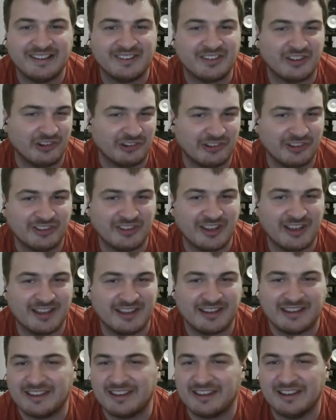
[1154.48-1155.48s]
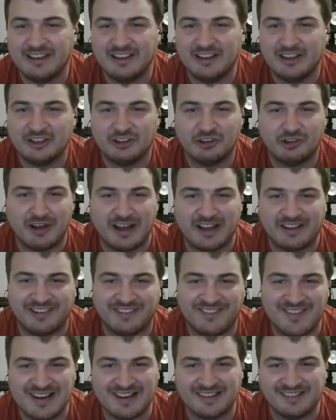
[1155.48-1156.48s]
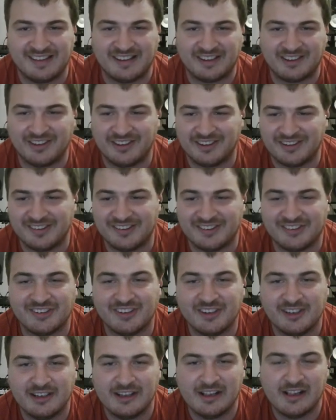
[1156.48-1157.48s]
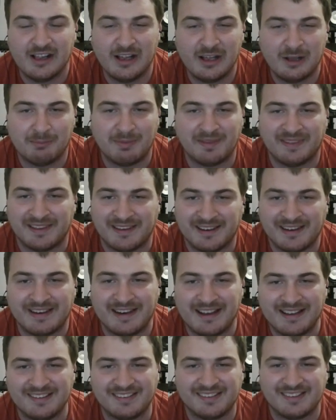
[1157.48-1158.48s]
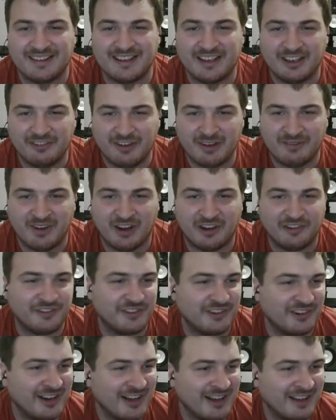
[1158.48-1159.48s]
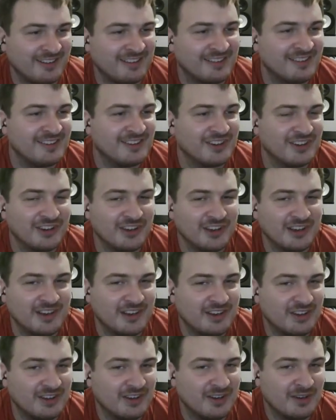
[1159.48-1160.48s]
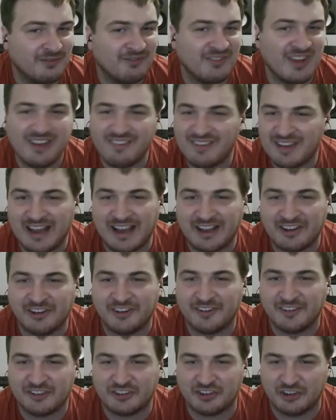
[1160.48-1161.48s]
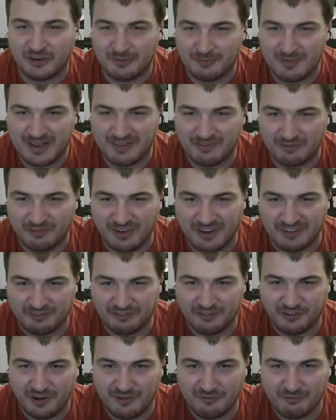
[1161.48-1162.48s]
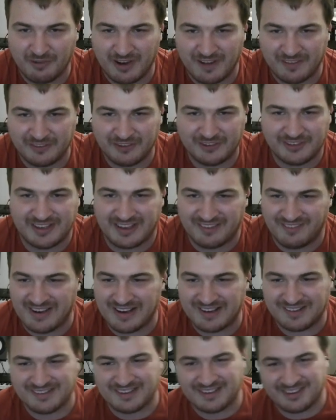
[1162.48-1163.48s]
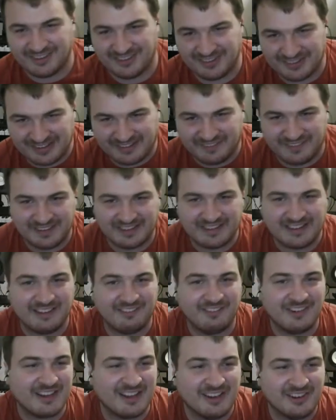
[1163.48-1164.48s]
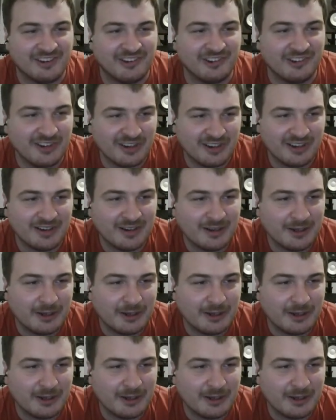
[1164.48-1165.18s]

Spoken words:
It's going to take 200 milliseconds. But then the next neovim after that, maybe, I'm not sure, maybe from 1 to 10 milliseconds, I think we can do.